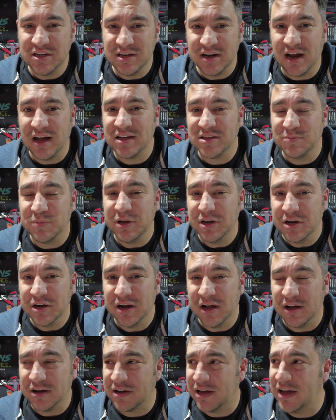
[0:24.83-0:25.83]
It has been in an
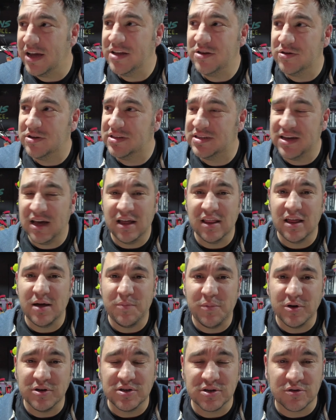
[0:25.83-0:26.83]
arcade. You can tell that
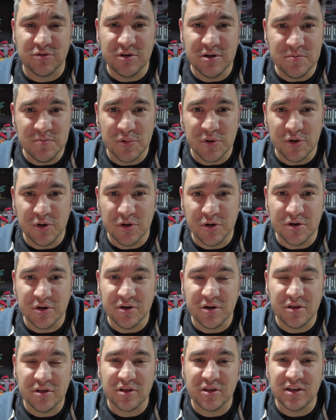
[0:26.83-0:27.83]
by screen burn and
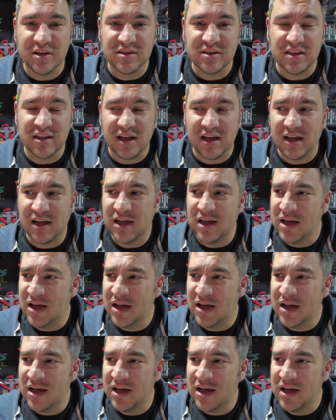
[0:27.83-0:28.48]
other things like that.